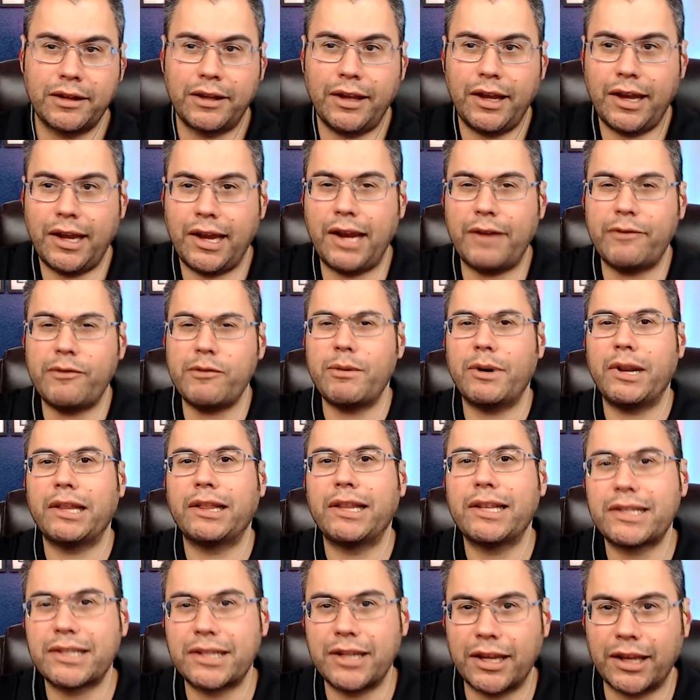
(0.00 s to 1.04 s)
everybody
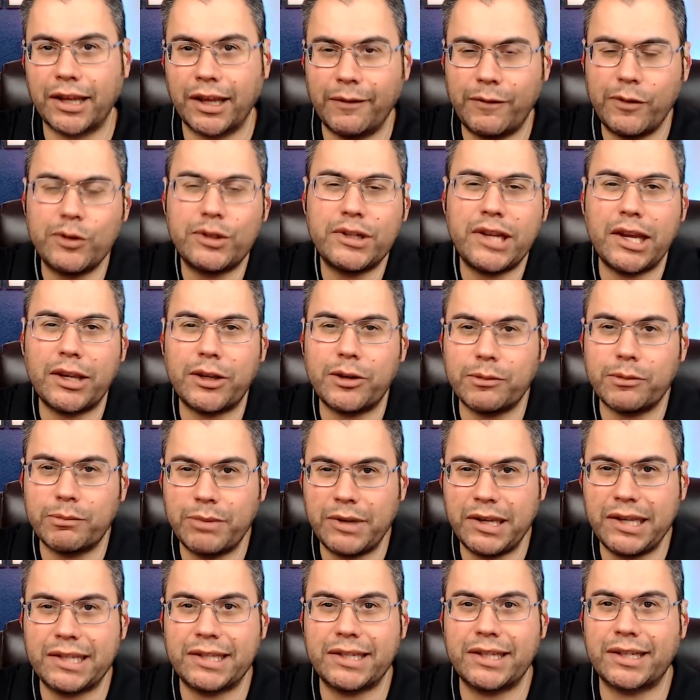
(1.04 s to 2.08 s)
listening if you take your
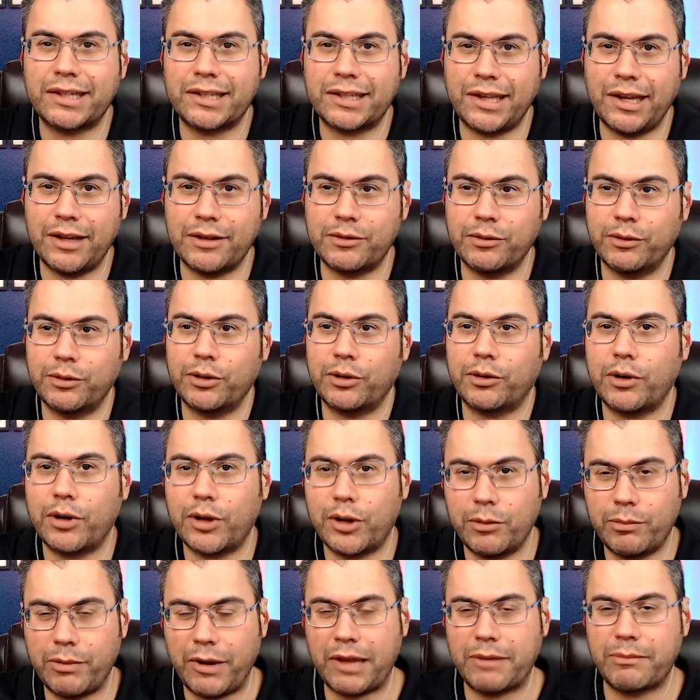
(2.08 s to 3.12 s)
p6 schedule your critical
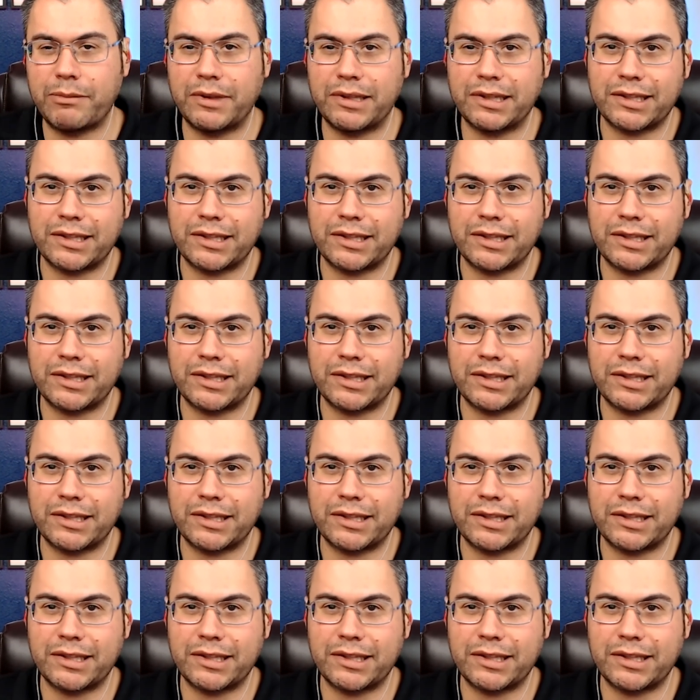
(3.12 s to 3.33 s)
path method